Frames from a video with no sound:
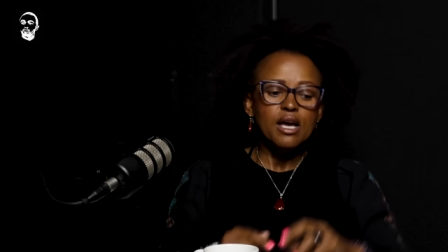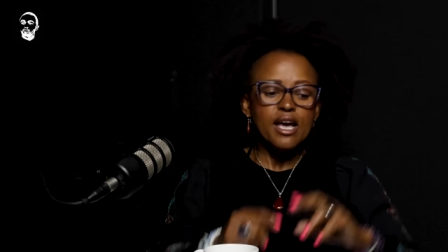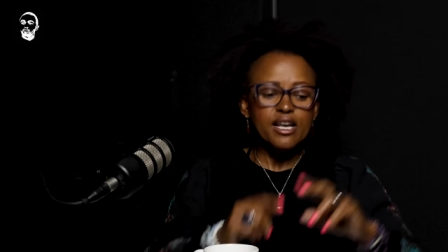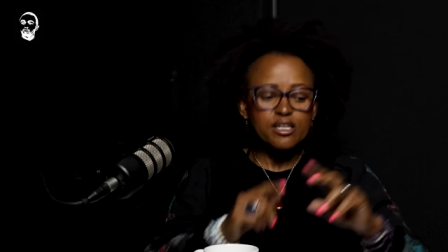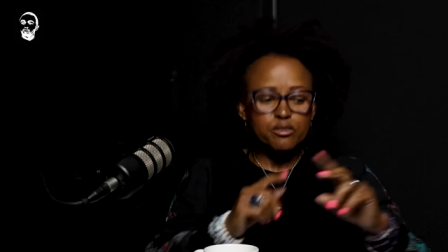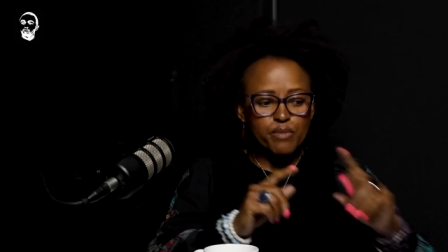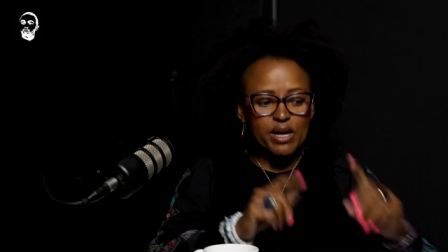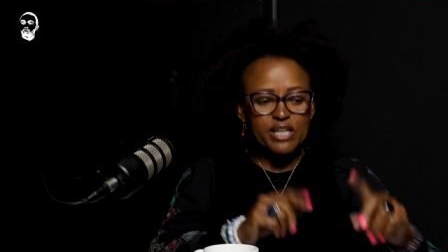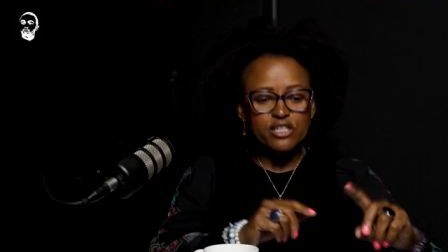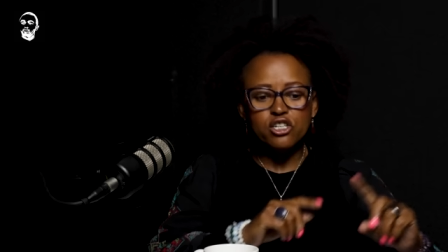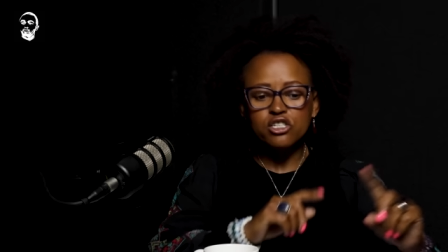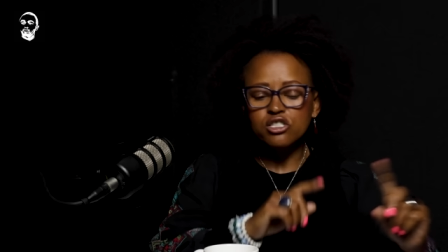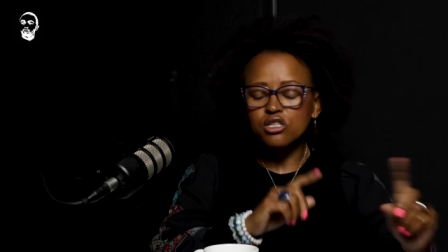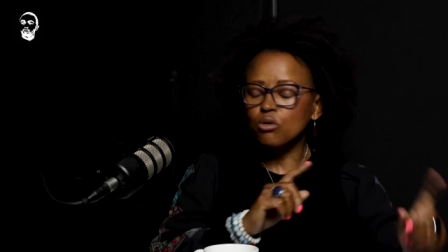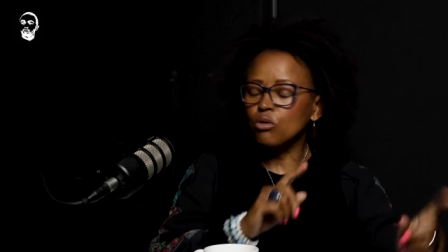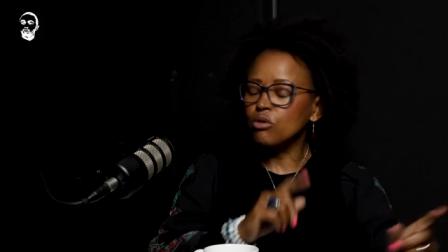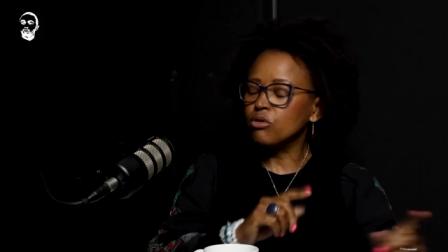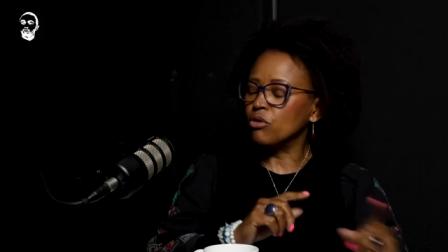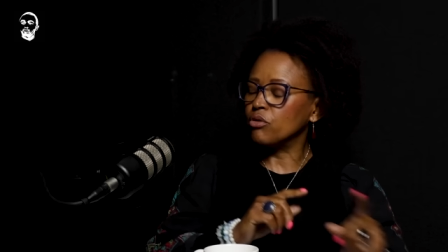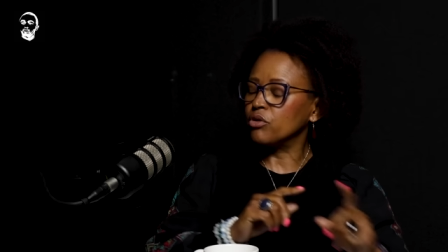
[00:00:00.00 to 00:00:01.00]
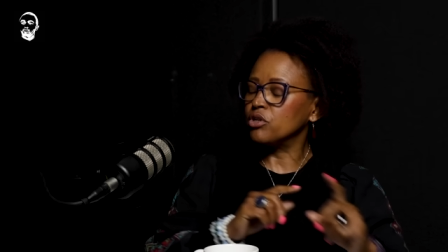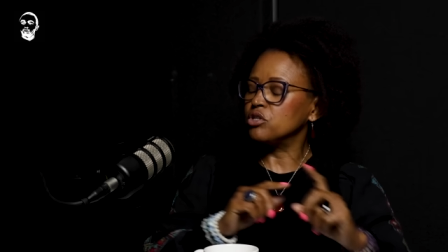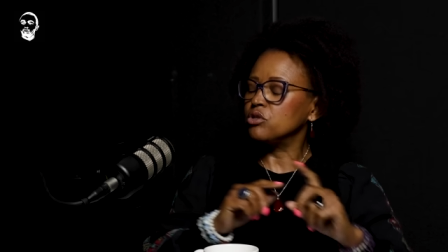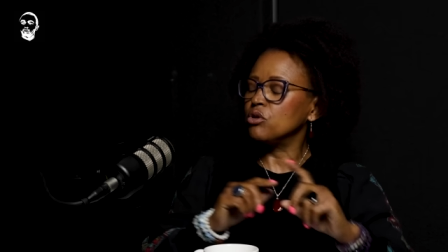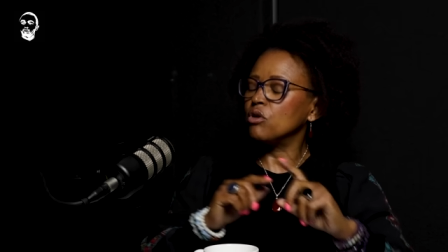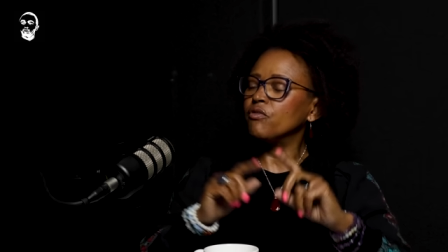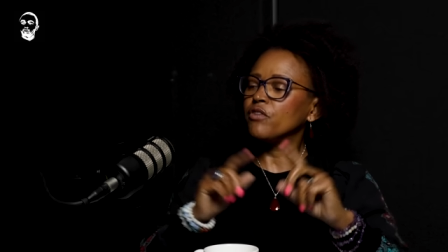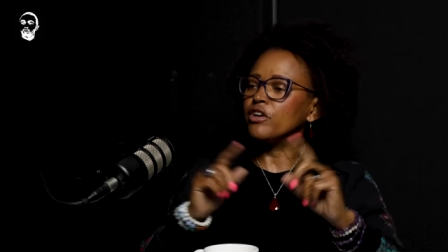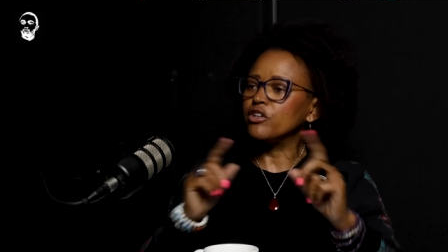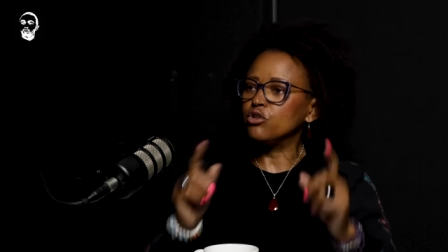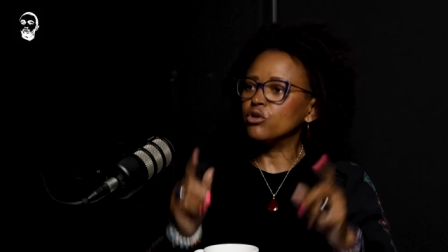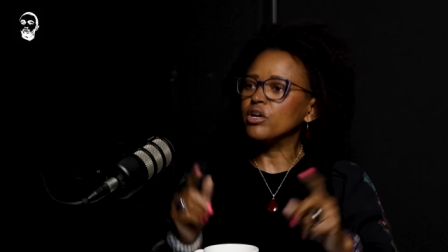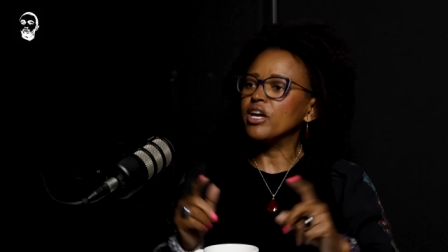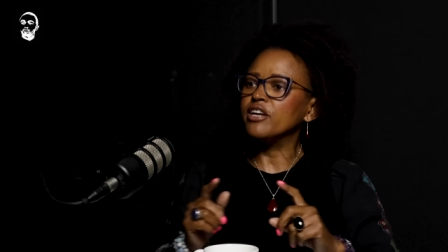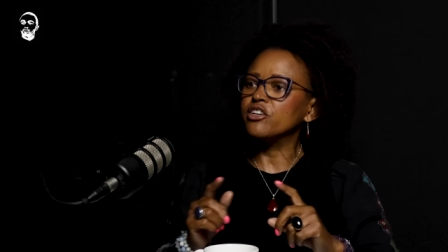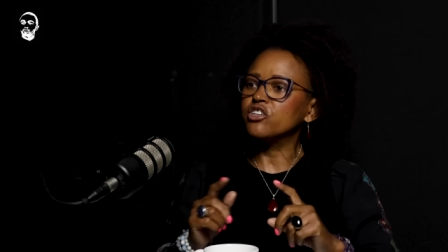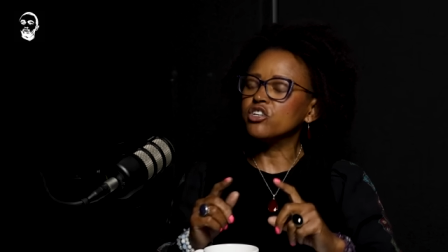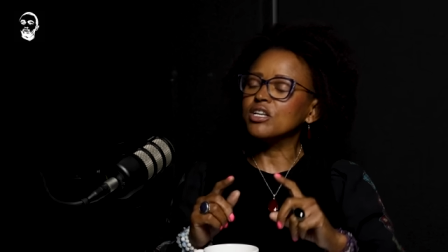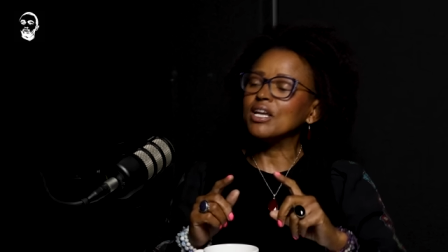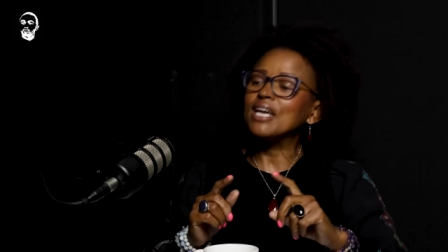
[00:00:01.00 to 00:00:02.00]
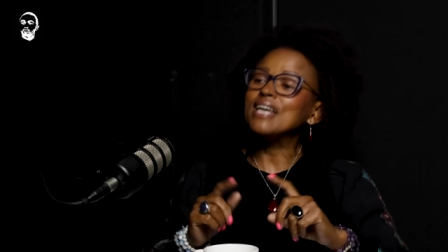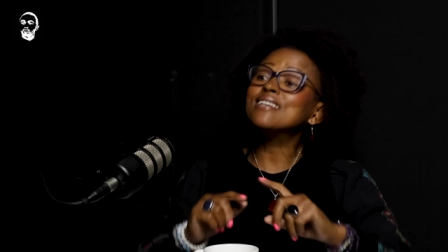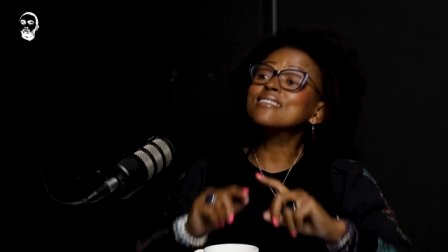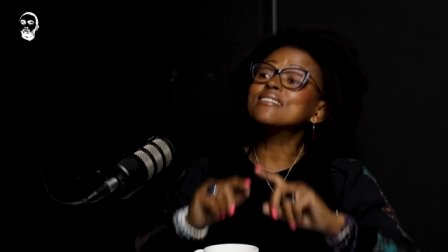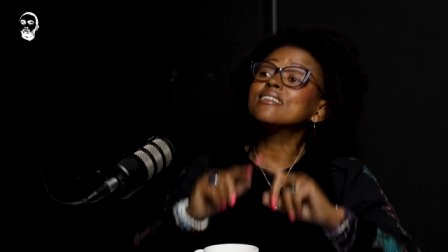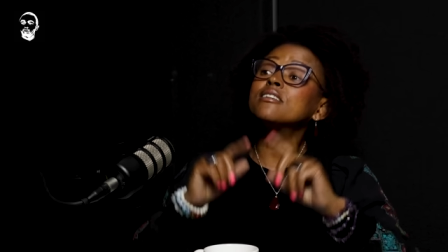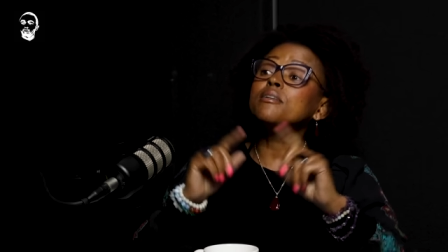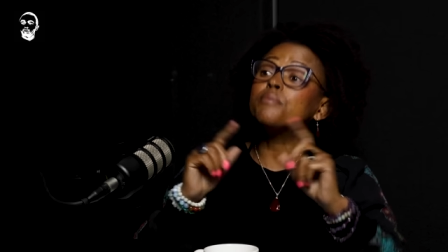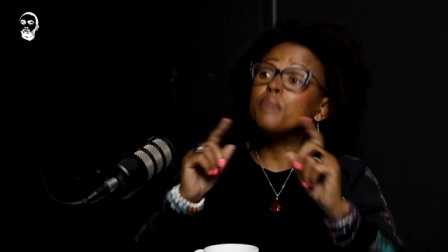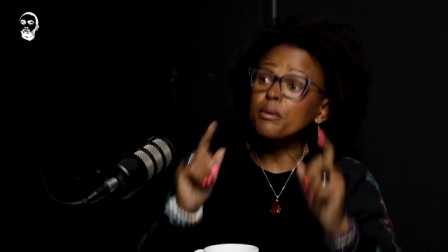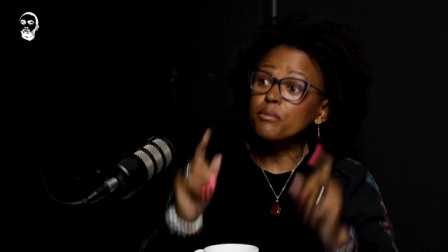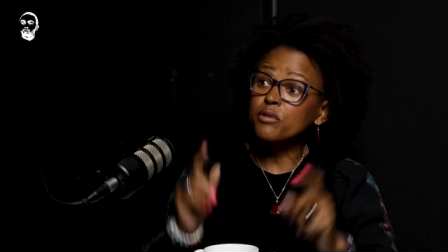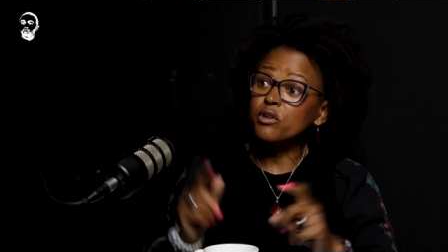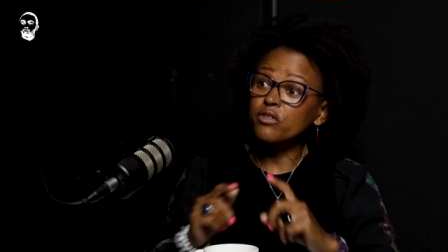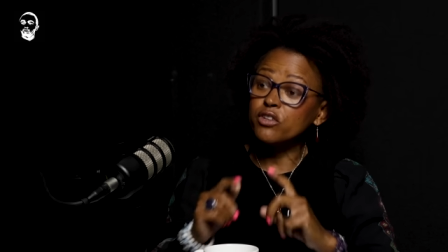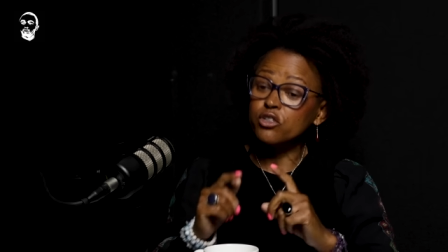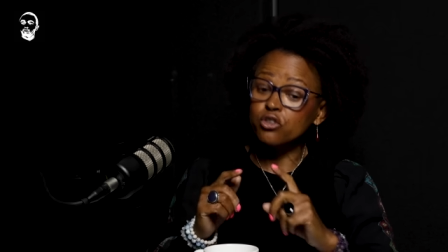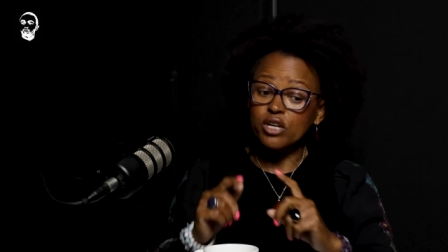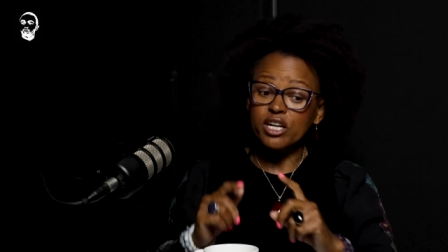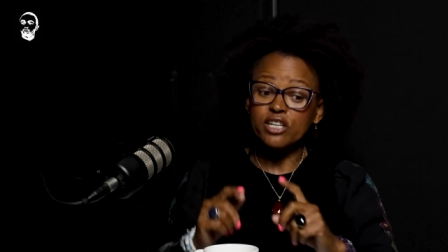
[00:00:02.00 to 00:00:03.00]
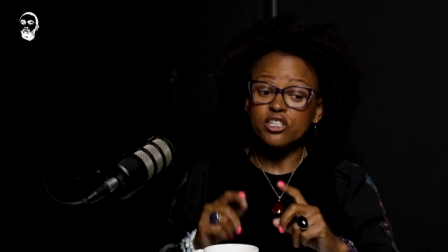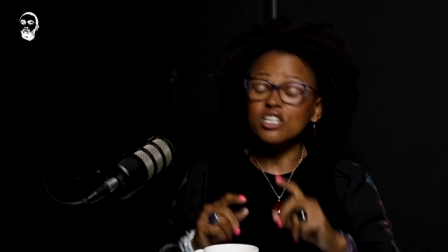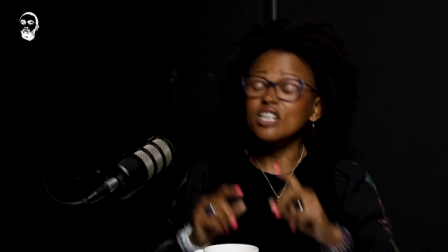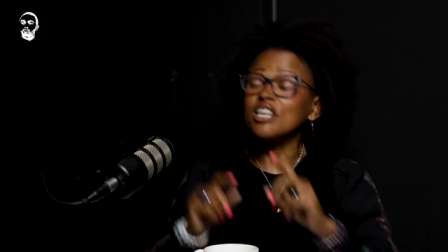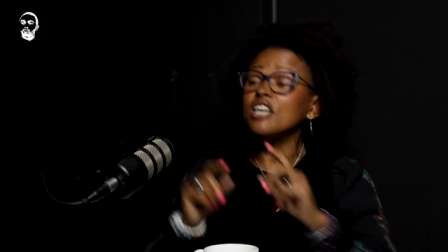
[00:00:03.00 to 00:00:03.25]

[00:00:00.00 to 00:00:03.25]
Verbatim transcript: As mm. much as the authority of education is the Department of Education,